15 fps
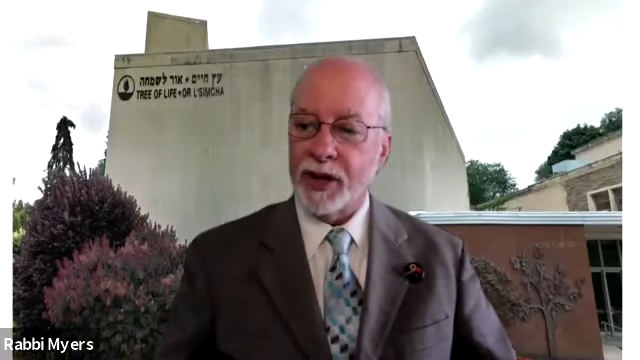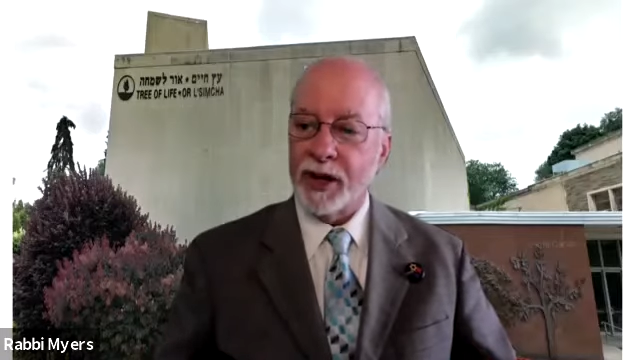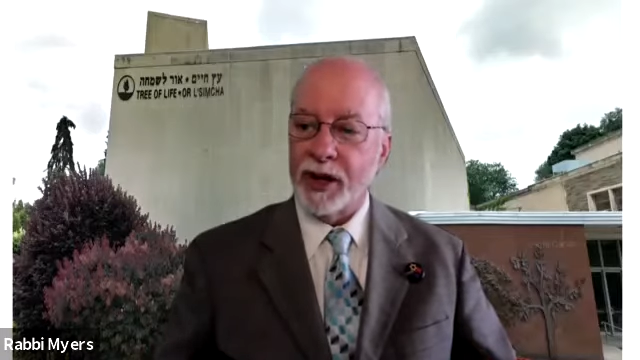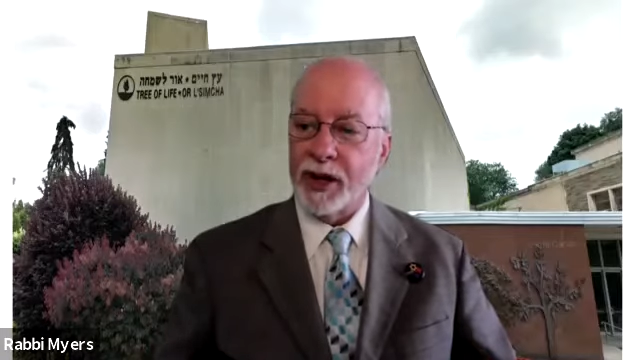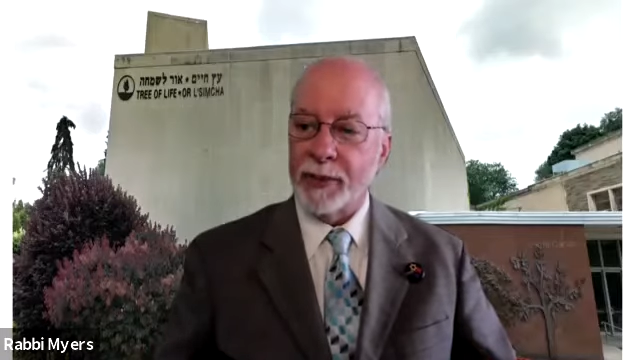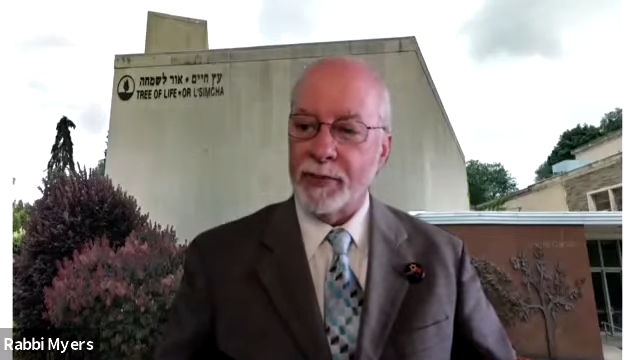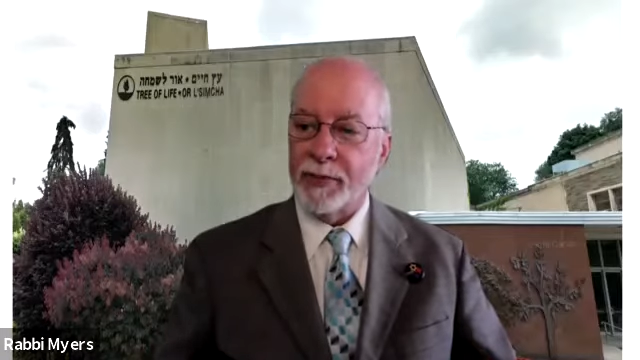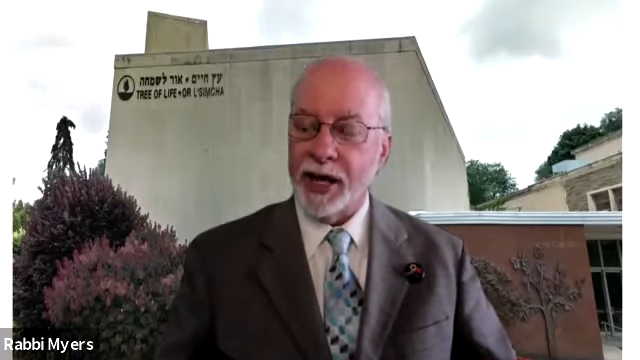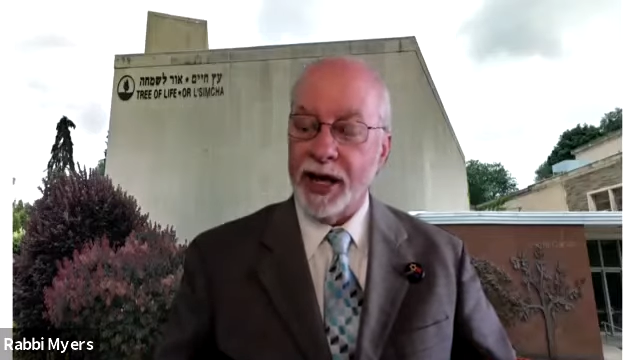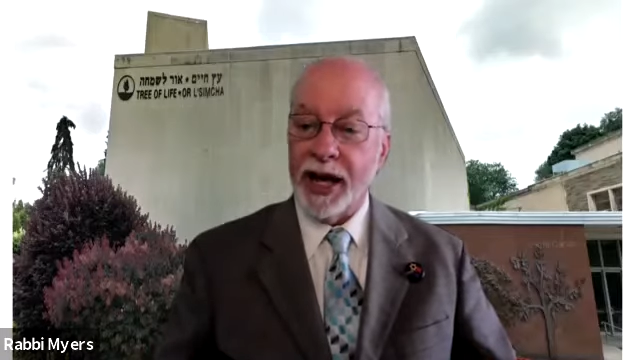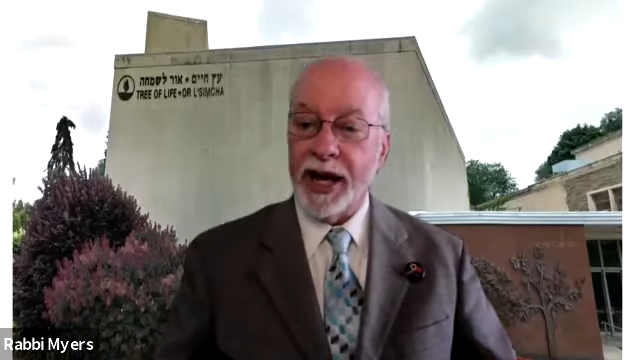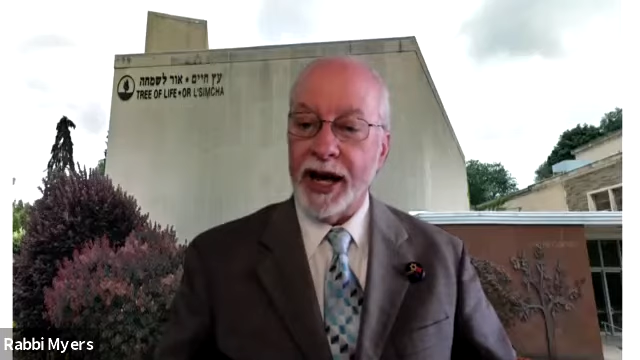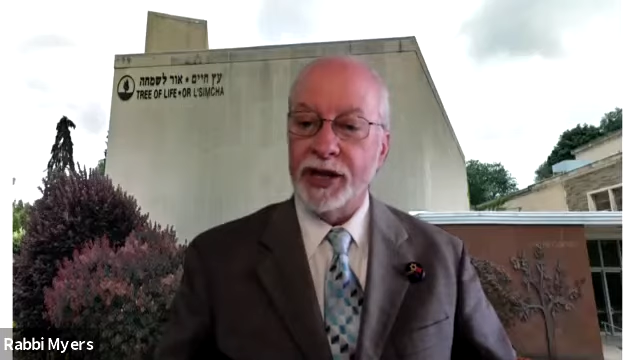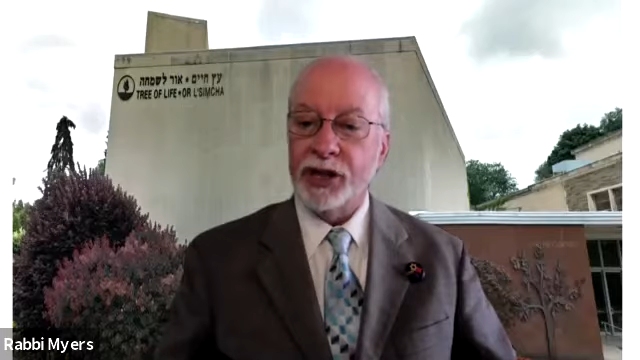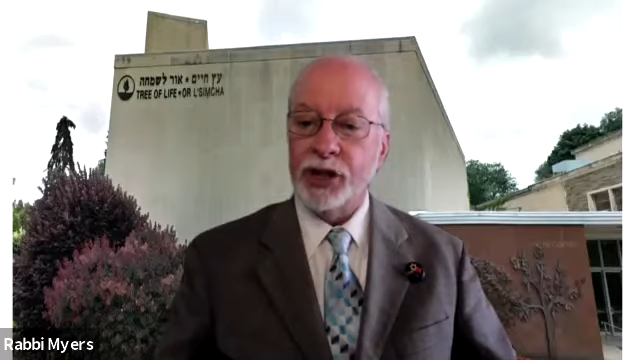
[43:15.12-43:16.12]
Um,
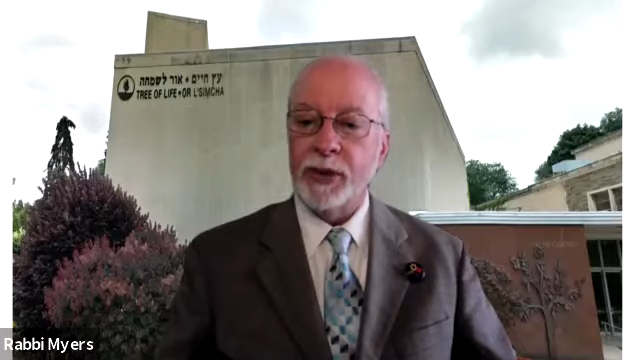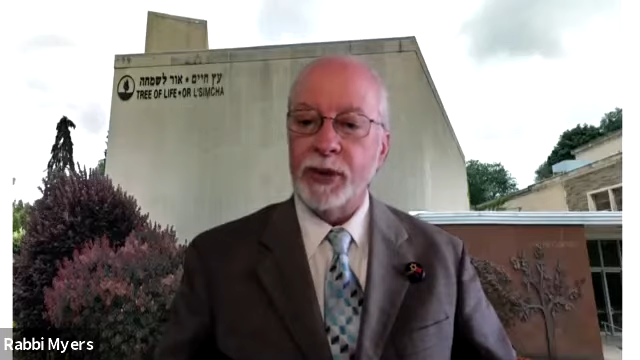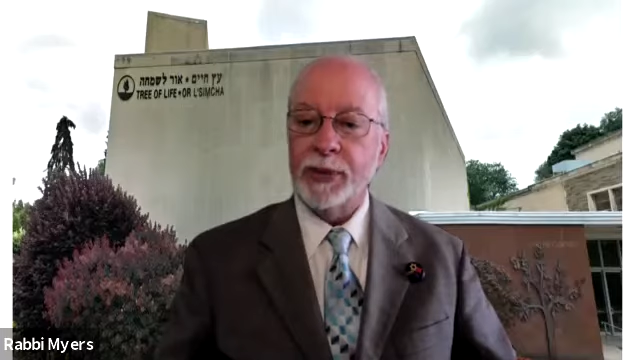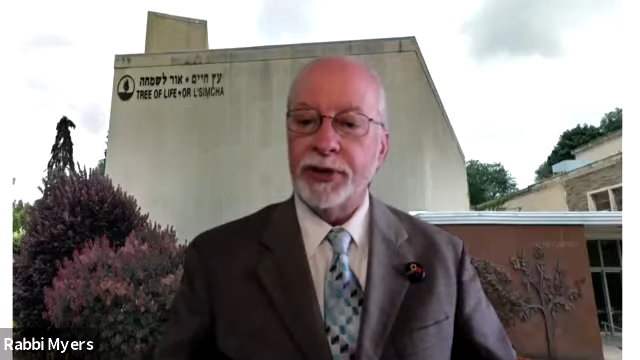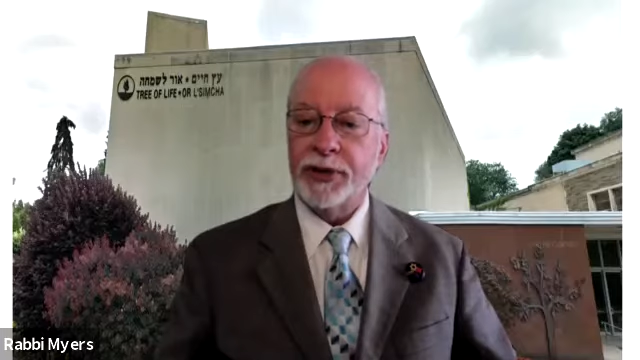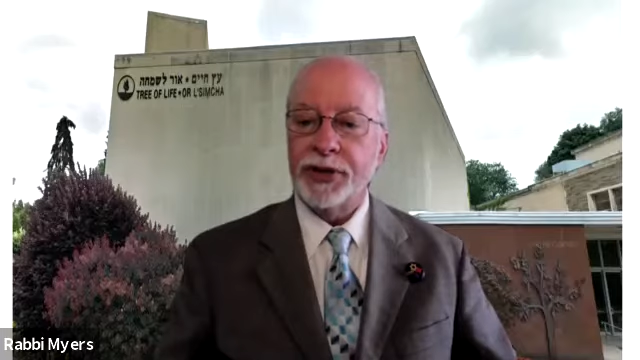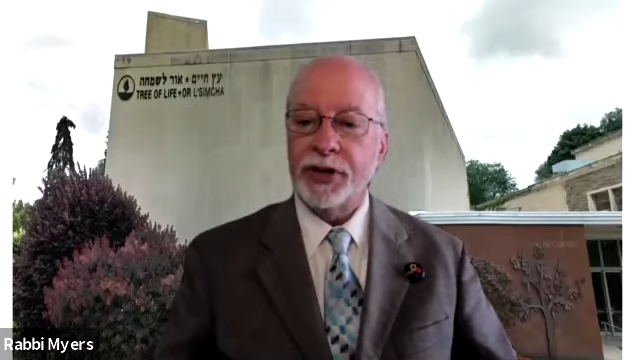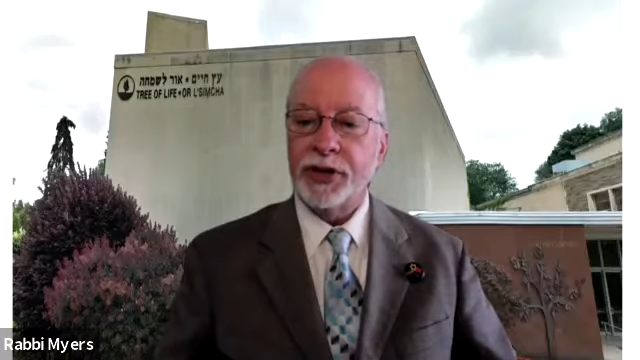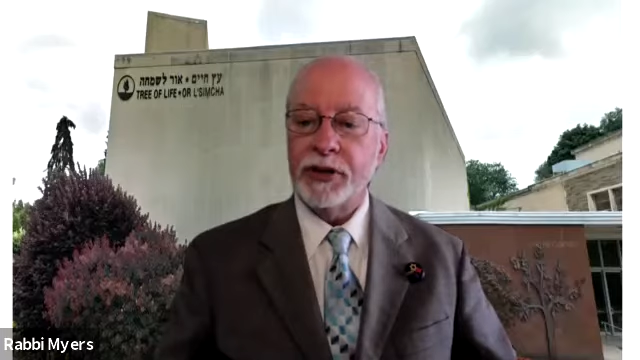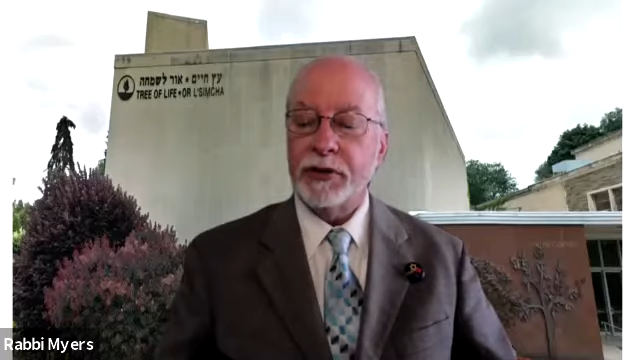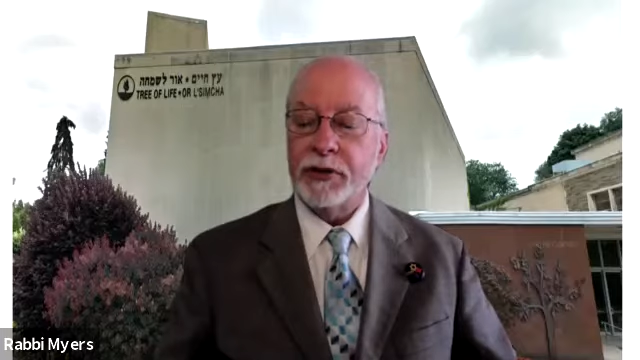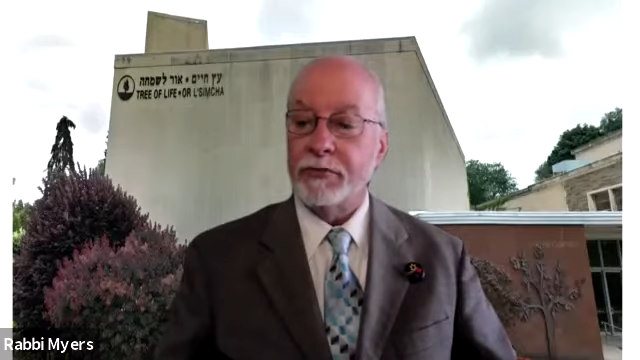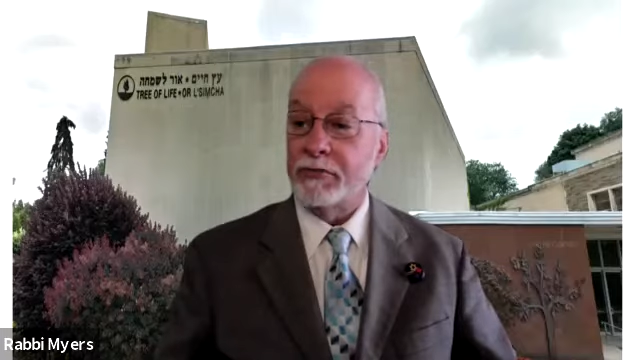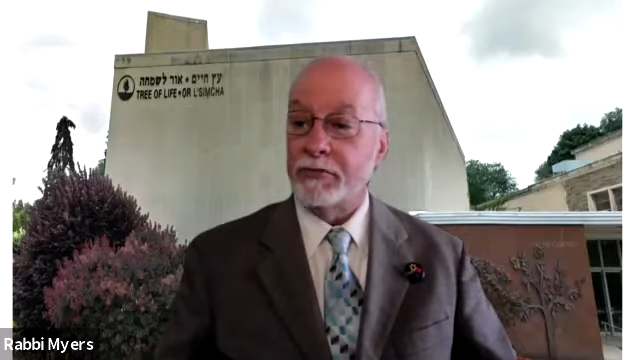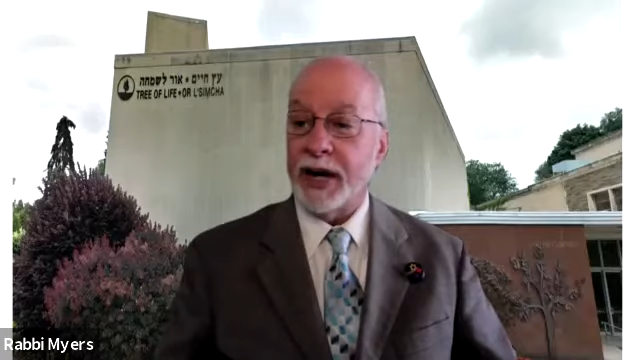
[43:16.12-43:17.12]
and to be able to,